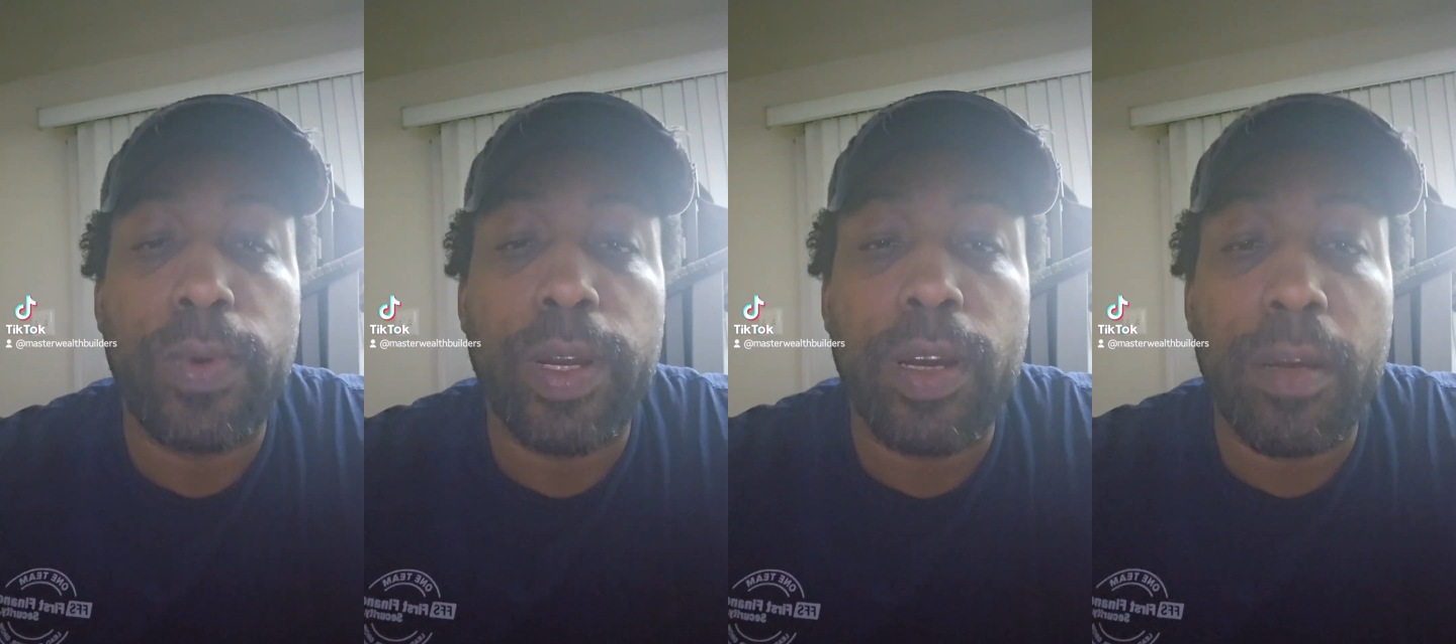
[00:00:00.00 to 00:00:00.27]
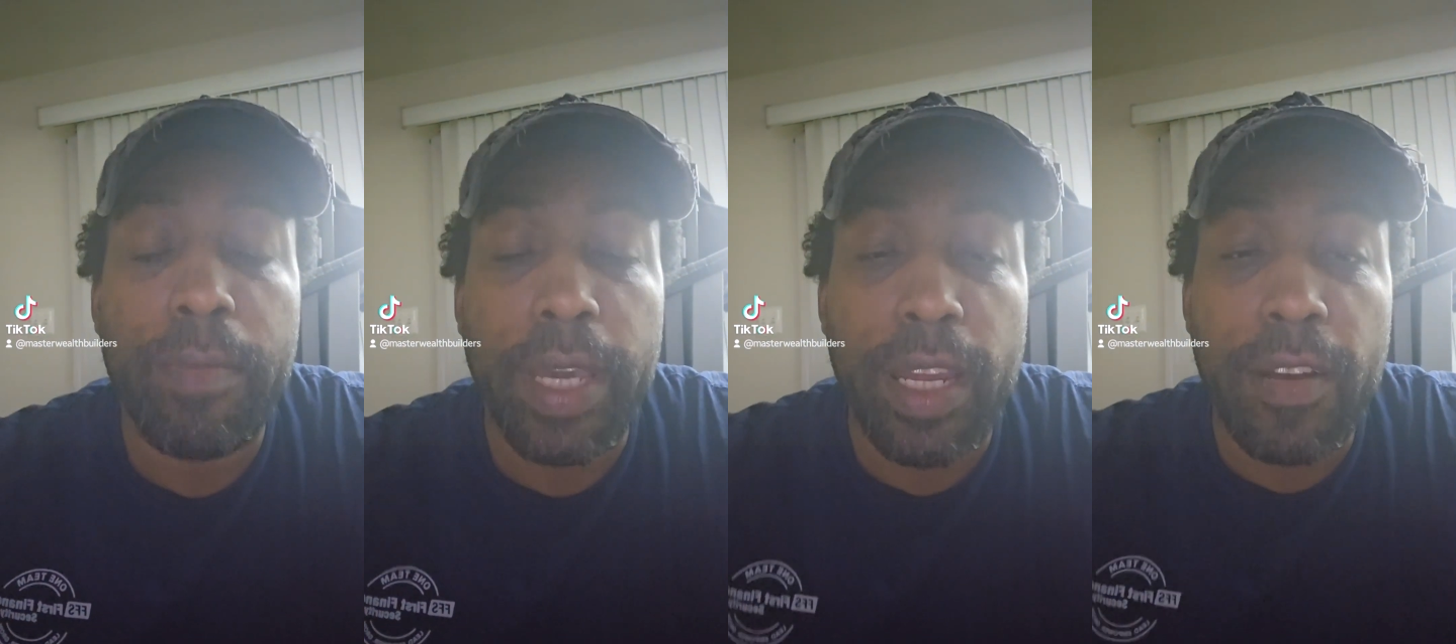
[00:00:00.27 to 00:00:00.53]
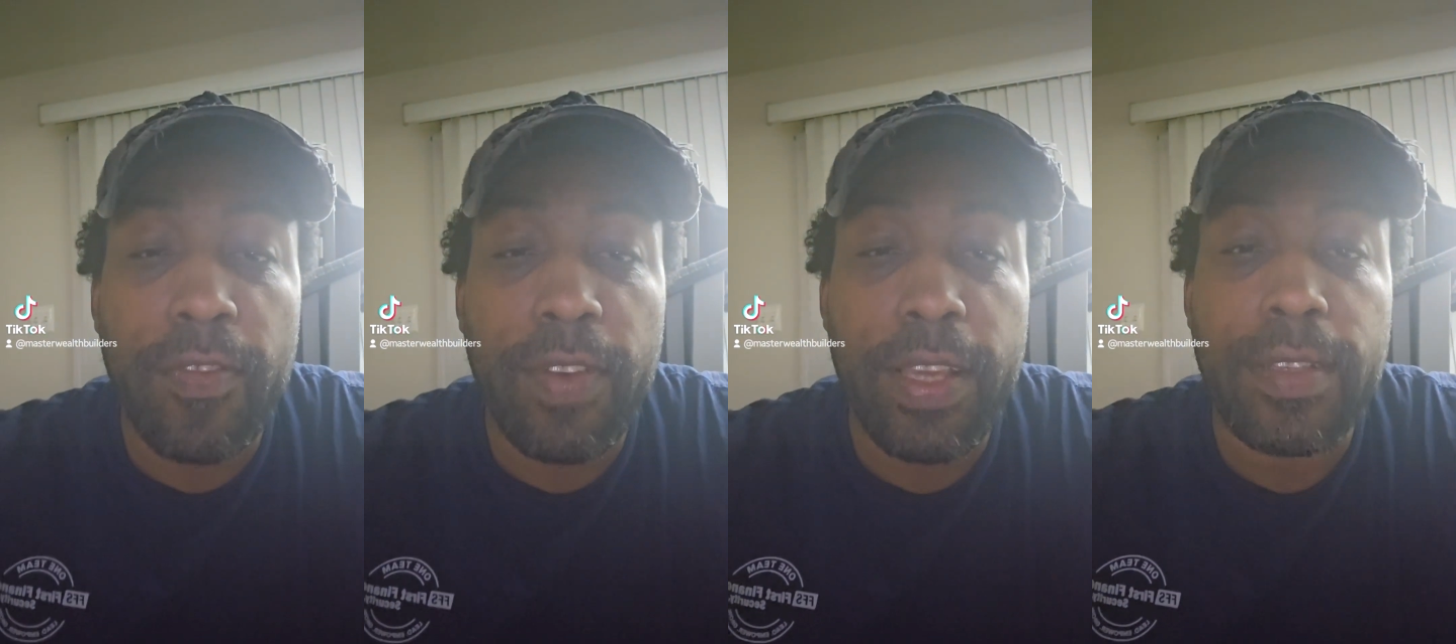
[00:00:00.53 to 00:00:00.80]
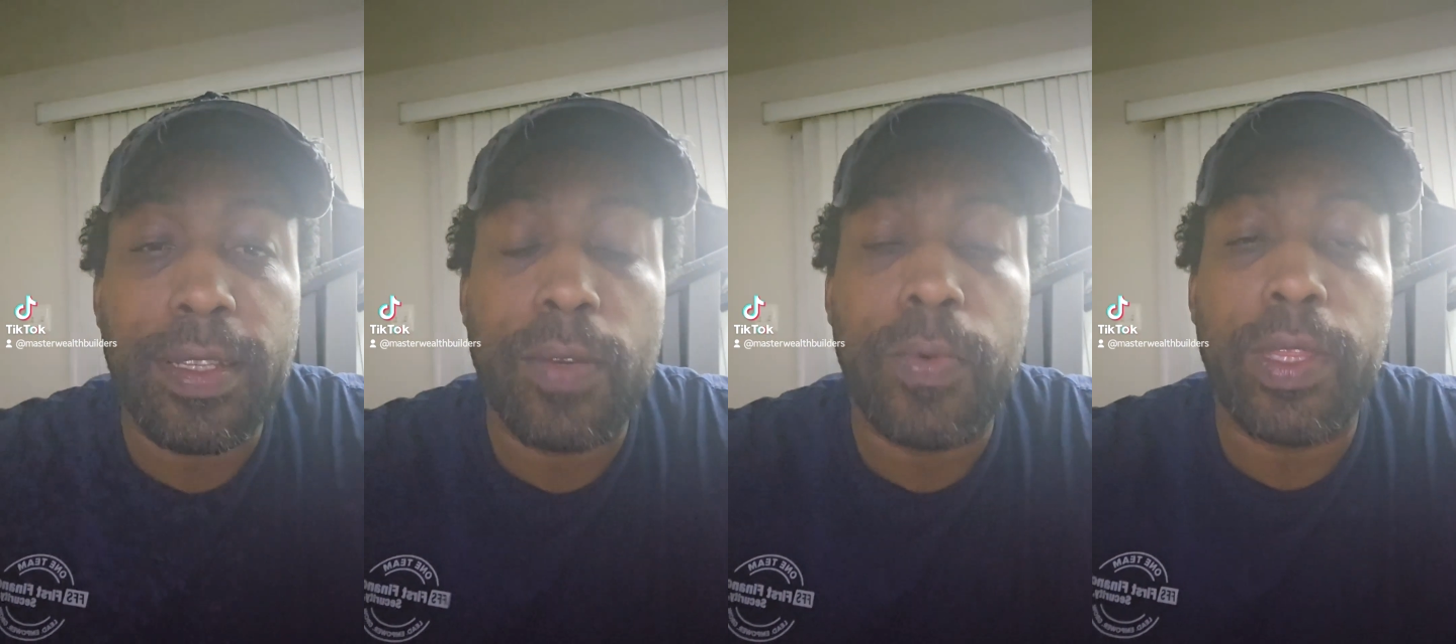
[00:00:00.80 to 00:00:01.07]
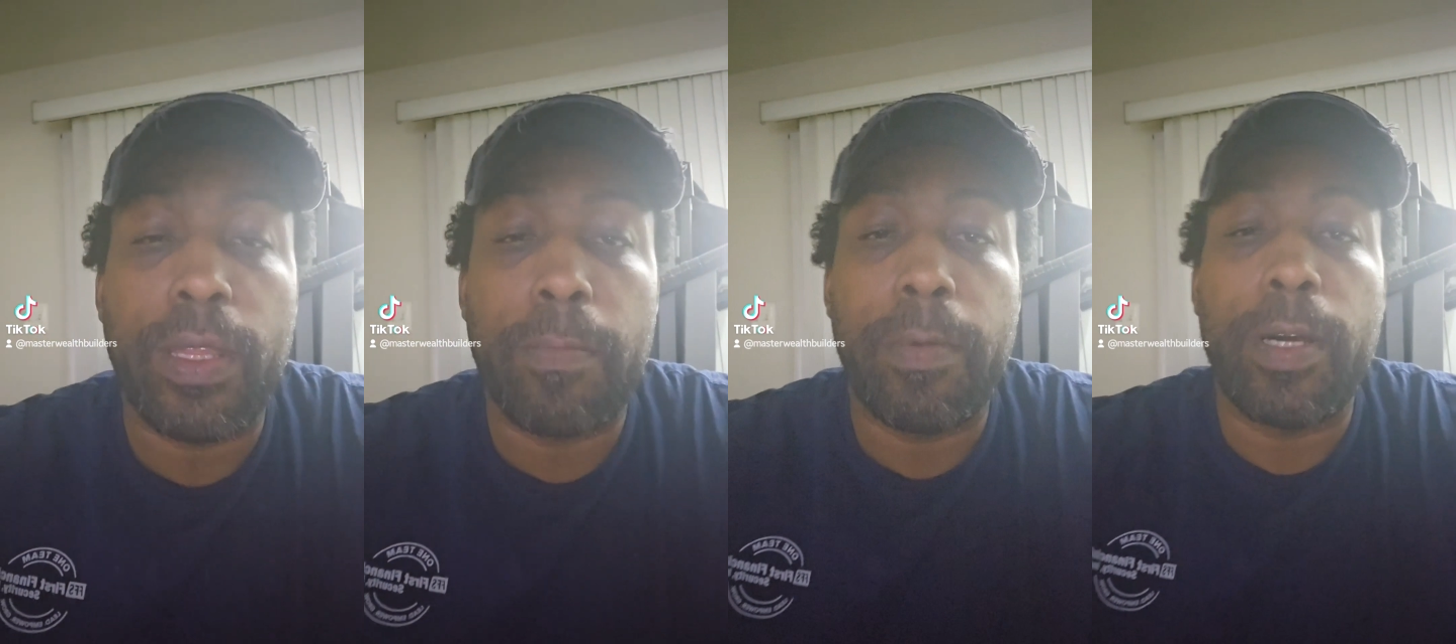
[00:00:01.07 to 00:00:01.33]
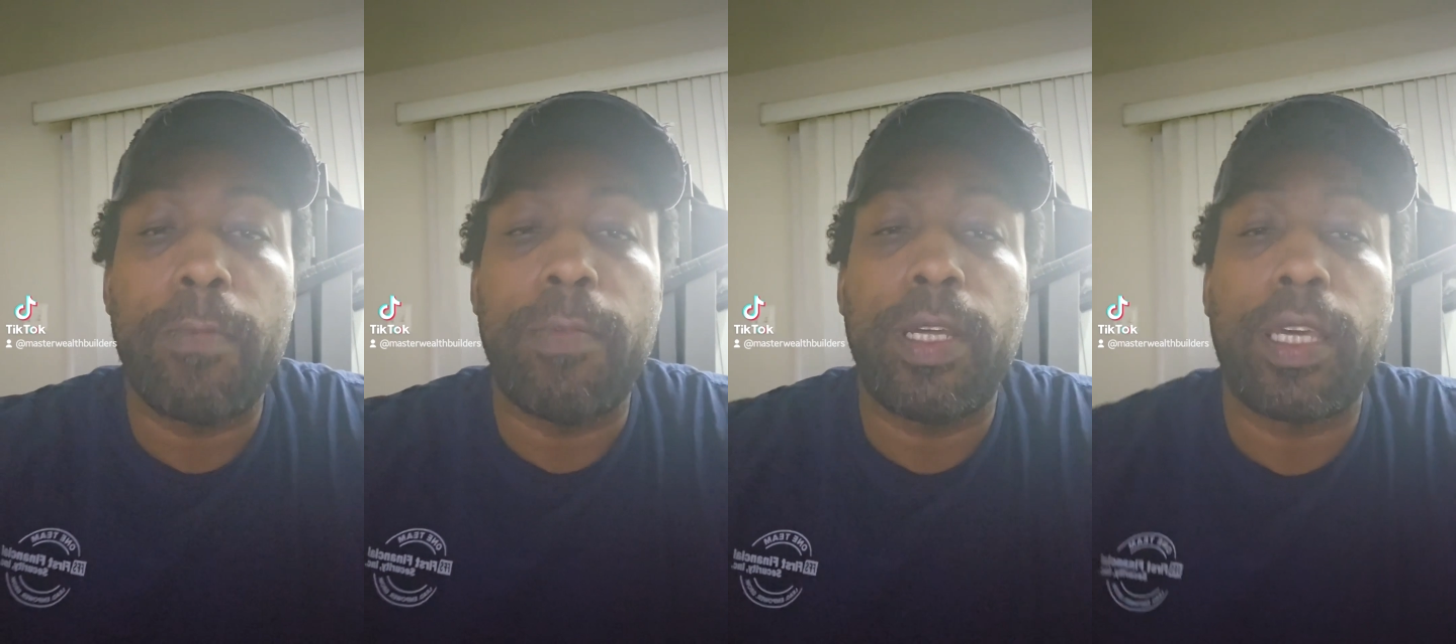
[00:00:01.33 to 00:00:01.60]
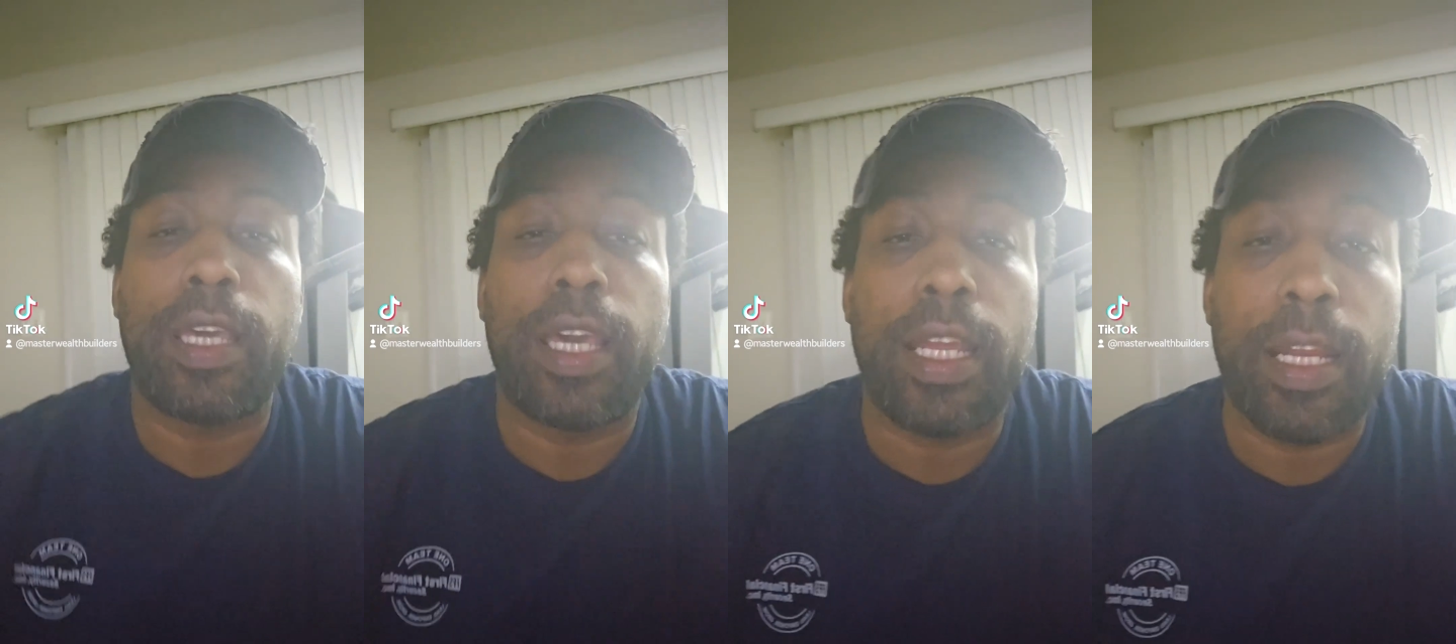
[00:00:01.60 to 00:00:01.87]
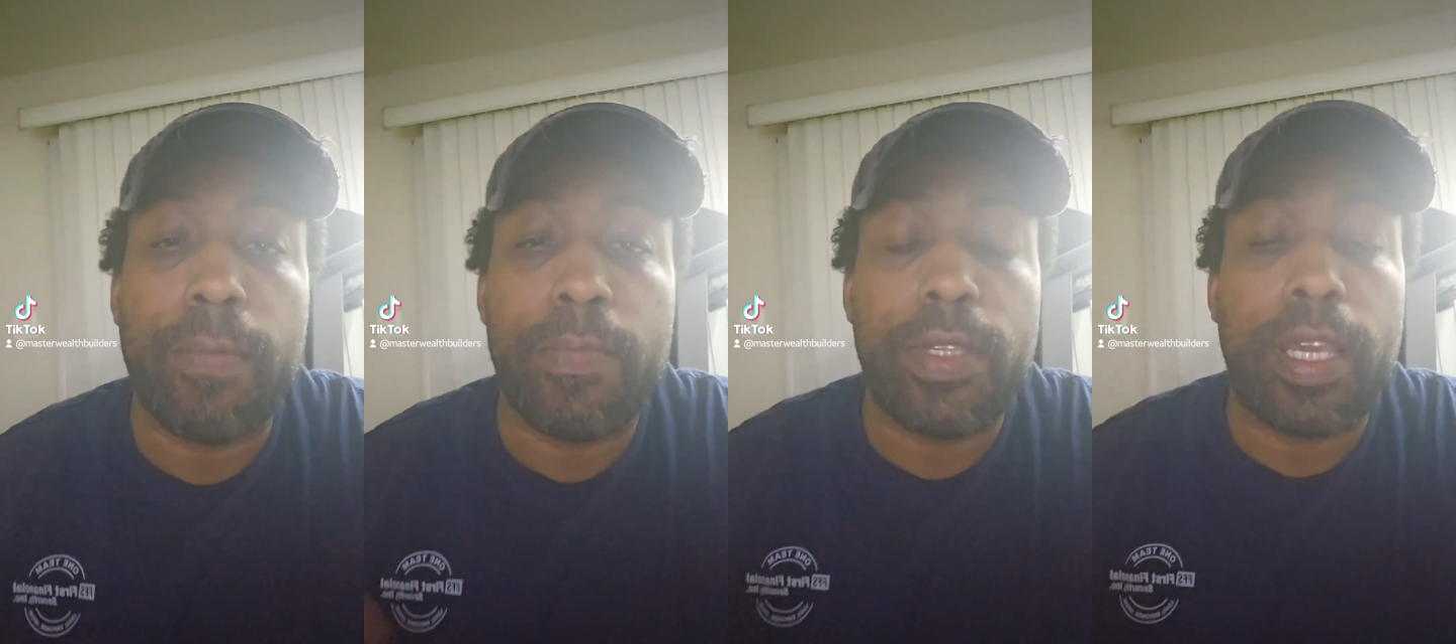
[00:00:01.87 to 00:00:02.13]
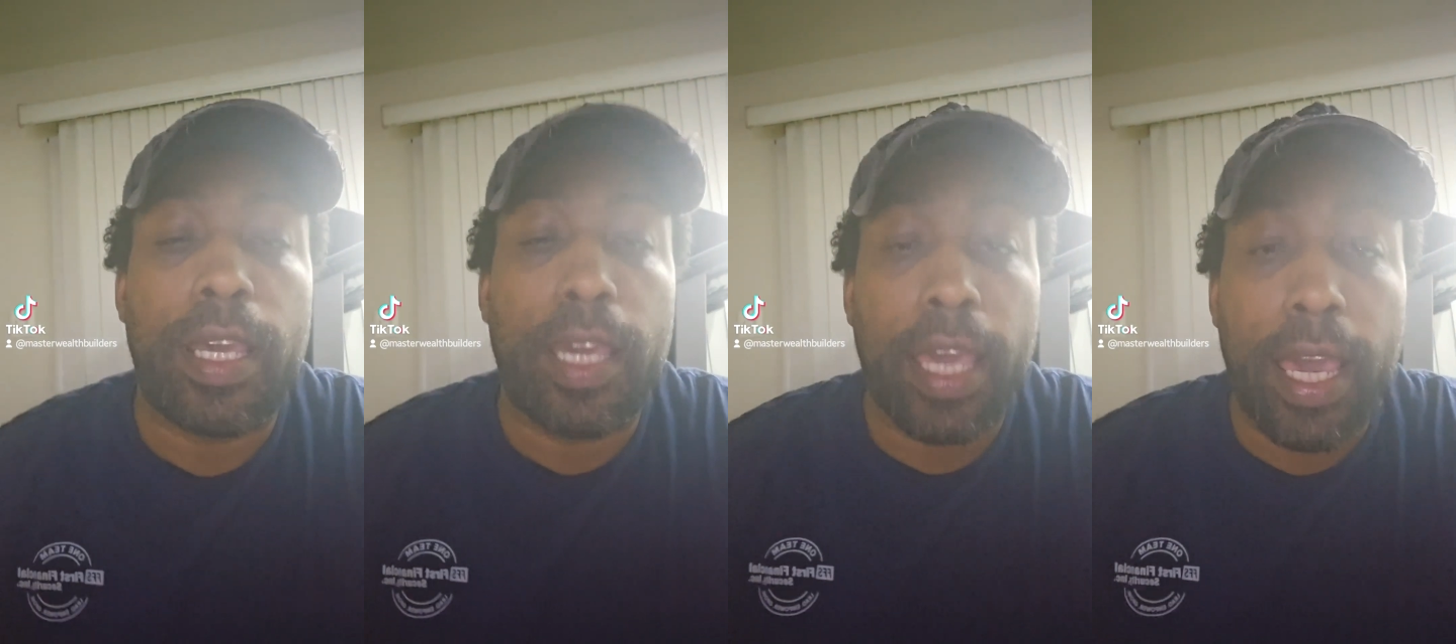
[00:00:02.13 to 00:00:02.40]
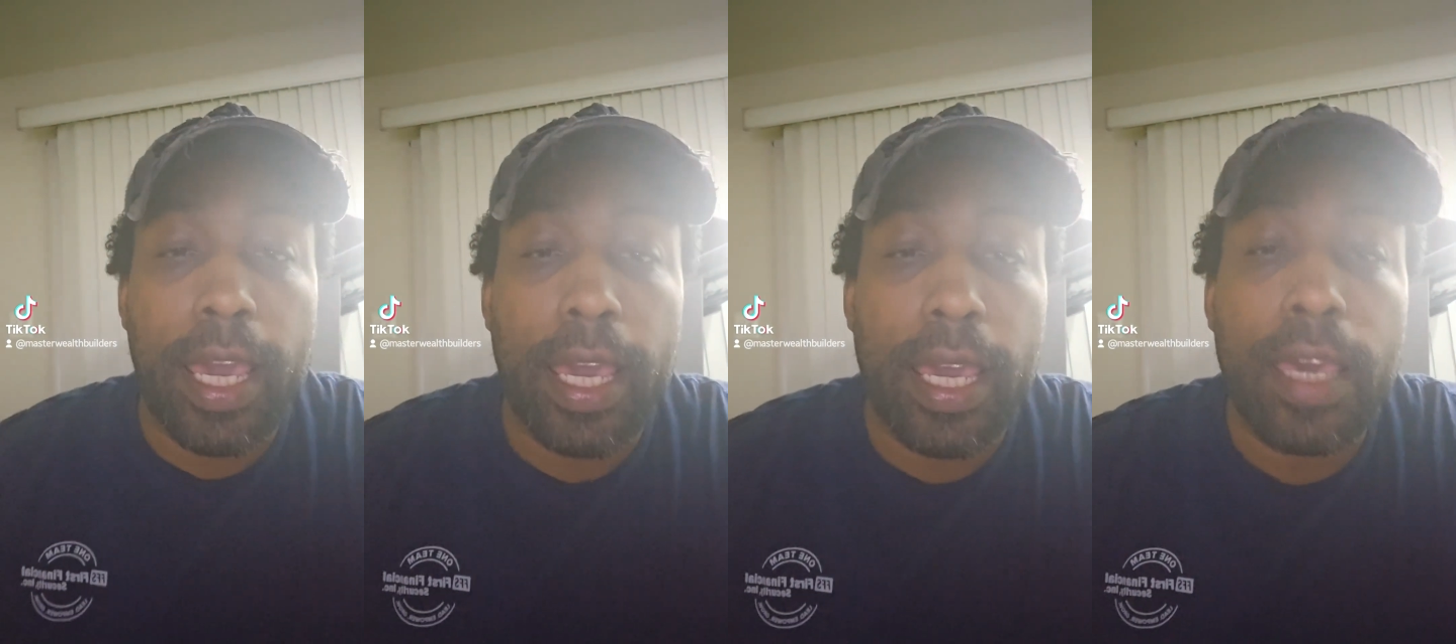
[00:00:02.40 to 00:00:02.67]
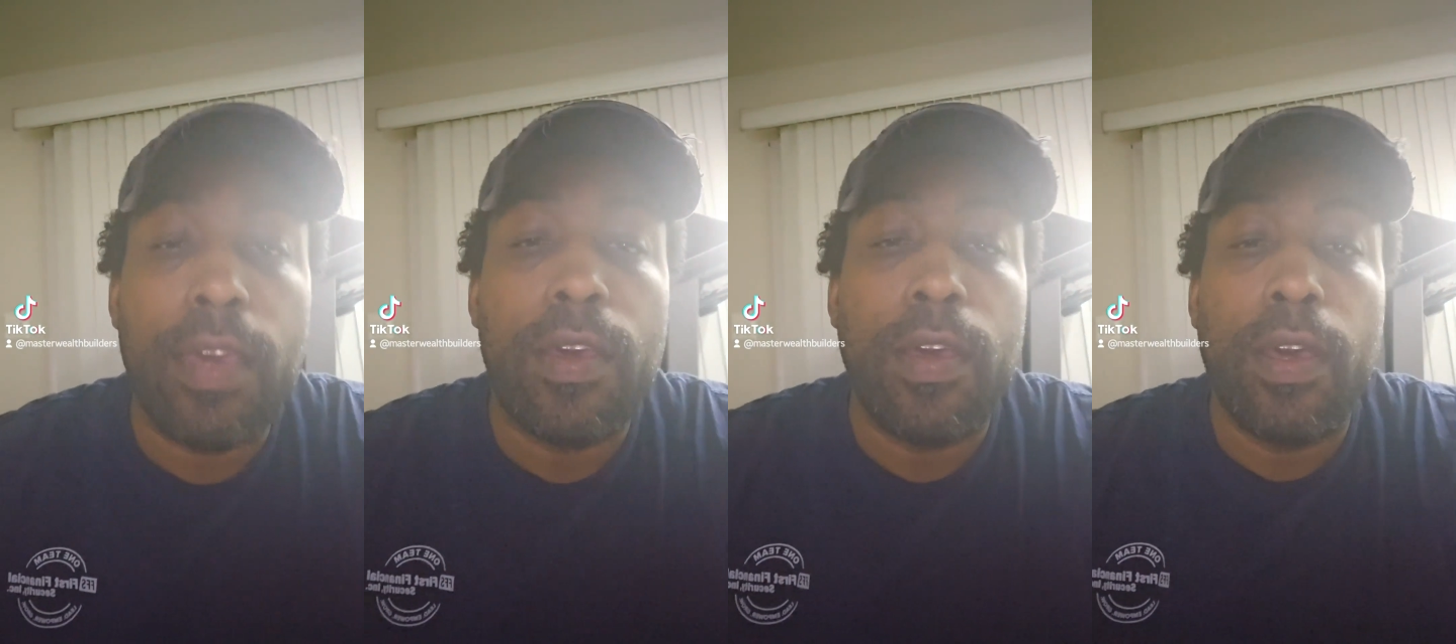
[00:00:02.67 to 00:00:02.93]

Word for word: where I'm interfacing with the public and I'm saying, hey,